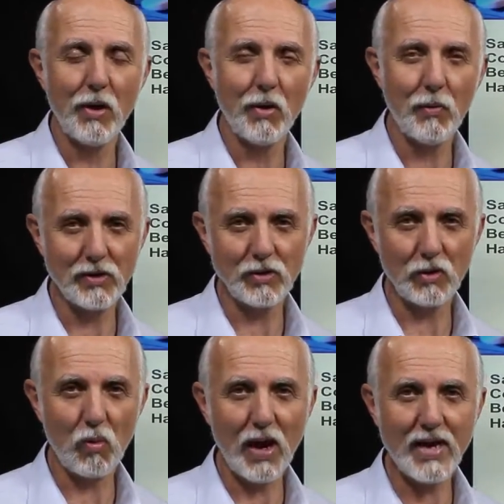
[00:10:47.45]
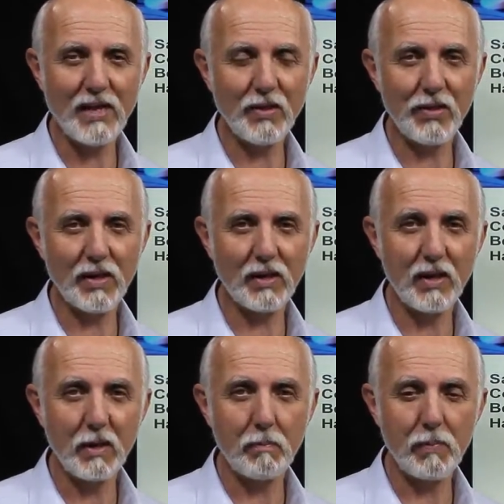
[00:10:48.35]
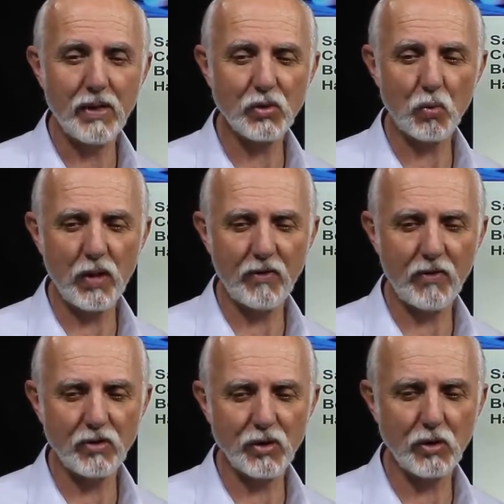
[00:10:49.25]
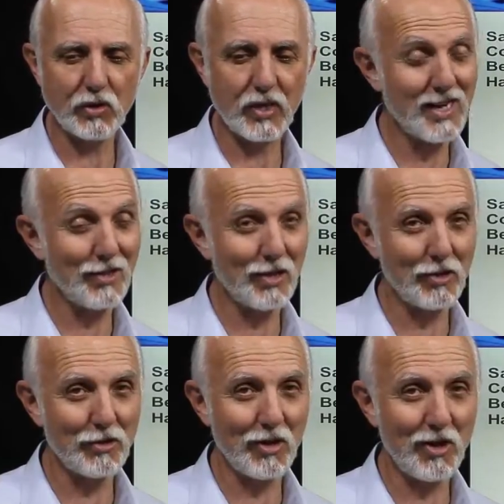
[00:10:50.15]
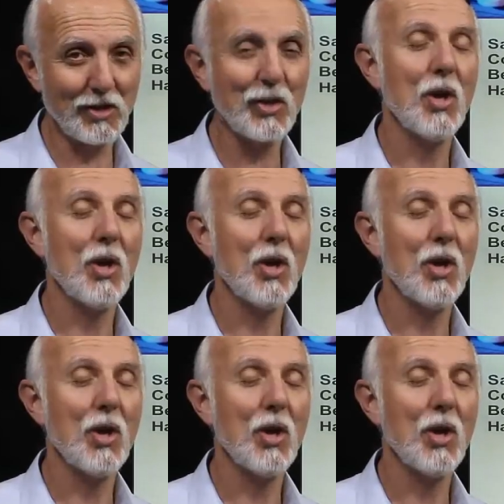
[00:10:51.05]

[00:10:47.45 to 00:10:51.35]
When it's a righty that bids one of our suits, anything other than hearts,